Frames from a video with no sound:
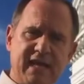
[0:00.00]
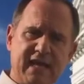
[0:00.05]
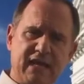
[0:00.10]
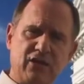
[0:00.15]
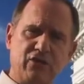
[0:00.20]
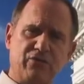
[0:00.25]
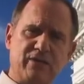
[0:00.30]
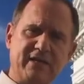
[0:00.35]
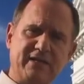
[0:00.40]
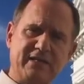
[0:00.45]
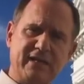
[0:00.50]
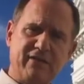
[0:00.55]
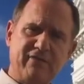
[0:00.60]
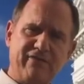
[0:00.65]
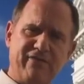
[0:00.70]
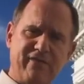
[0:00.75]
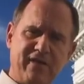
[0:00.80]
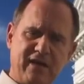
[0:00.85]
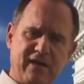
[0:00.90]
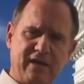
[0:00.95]
increasing
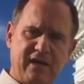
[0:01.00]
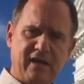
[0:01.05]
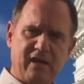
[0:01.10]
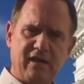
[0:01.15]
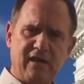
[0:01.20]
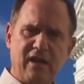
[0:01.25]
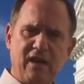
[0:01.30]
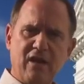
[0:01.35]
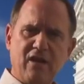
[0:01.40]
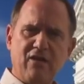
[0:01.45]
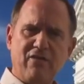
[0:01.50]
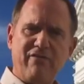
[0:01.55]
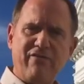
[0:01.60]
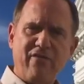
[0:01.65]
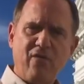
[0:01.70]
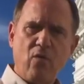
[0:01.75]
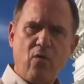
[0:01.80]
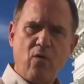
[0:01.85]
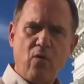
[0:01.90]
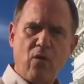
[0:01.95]
funding
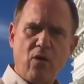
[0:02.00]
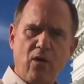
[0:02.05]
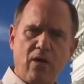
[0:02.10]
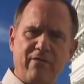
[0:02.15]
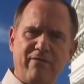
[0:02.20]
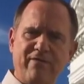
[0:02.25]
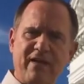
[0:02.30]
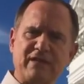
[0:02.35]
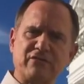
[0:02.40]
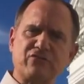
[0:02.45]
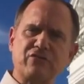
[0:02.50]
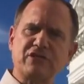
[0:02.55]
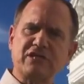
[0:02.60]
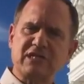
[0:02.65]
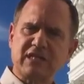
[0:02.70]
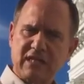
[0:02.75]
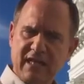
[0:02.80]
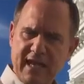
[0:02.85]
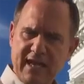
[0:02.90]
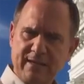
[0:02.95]
for
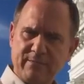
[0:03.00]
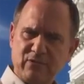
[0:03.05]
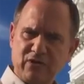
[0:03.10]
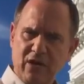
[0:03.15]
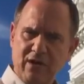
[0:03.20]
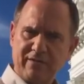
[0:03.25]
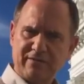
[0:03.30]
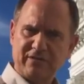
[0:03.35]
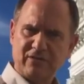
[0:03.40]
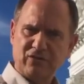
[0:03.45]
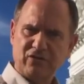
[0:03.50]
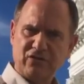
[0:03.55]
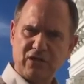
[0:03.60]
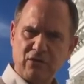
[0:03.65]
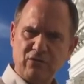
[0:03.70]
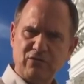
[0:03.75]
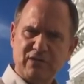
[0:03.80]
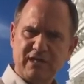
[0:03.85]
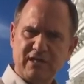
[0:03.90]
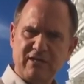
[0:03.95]
veterans claims officers,
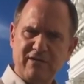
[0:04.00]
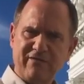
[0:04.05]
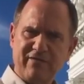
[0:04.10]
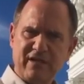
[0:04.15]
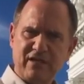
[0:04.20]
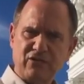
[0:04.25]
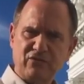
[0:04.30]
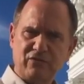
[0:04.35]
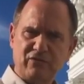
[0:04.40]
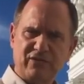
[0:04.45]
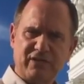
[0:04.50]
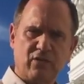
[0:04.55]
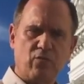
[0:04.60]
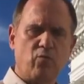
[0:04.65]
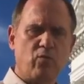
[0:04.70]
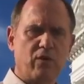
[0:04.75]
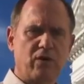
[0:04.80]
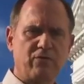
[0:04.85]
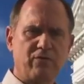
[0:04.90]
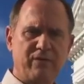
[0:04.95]
those individuals
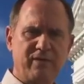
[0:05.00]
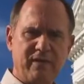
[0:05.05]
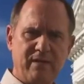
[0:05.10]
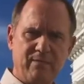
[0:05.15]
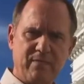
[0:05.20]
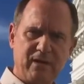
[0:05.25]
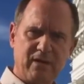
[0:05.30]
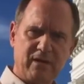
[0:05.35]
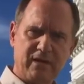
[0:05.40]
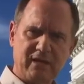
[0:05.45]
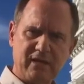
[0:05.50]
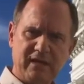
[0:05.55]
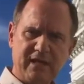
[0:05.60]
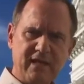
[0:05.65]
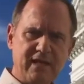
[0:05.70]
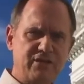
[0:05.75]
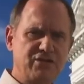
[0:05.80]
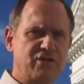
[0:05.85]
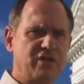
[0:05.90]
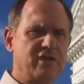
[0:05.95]
that work with the American
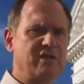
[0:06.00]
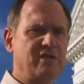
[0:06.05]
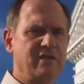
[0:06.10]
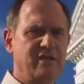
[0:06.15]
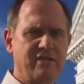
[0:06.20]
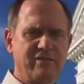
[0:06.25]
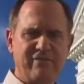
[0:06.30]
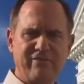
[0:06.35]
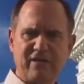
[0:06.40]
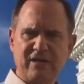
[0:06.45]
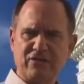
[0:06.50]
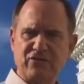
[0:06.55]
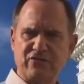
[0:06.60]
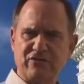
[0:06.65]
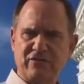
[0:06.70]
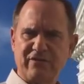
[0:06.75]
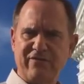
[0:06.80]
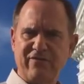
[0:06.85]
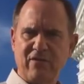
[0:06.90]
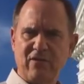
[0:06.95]
Legion and the
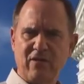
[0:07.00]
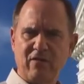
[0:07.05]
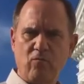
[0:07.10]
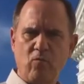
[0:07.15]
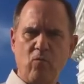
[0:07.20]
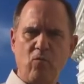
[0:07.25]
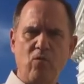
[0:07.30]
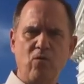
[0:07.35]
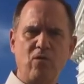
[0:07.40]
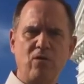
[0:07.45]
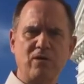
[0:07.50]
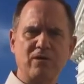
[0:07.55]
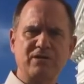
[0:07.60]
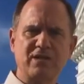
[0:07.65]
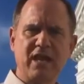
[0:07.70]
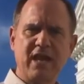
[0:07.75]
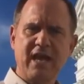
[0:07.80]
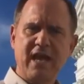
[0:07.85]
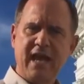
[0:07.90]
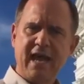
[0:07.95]
Veteran of Foreign
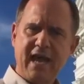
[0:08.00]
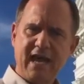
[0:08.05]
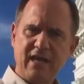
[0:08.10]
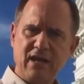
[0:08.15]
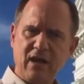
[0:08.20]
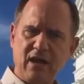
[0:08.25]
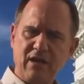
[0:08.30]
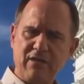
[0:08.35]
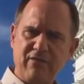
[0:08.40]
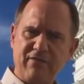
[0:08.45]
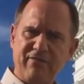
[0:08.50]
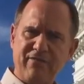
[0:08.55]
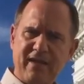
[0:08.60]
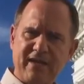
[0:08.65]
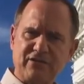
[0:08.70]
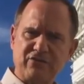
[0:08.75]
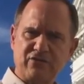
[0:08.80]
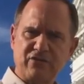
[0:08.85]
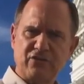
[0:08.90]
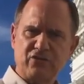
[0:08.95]
Wars and other
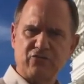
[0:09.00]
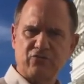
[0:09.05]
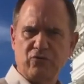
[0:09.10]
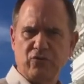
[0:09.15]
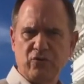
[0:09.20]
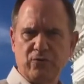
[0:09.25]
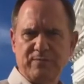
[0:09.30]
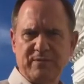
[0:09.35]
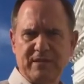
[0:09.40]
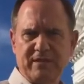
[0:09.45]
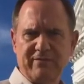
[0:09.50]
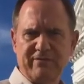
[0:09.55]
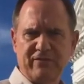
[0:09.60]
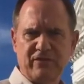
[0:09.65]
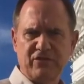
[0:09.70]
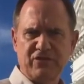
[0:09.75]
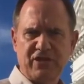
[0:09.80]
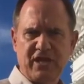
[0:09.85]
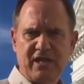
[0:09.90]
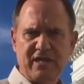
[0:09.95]
veterans groups in
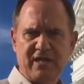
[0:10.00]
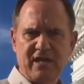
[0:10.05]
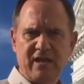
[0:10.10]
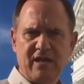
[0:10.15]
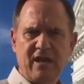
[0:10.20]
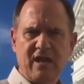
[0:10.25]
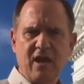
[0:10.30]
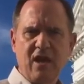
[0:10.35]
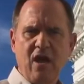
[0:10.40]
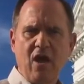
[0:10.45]
Virginia,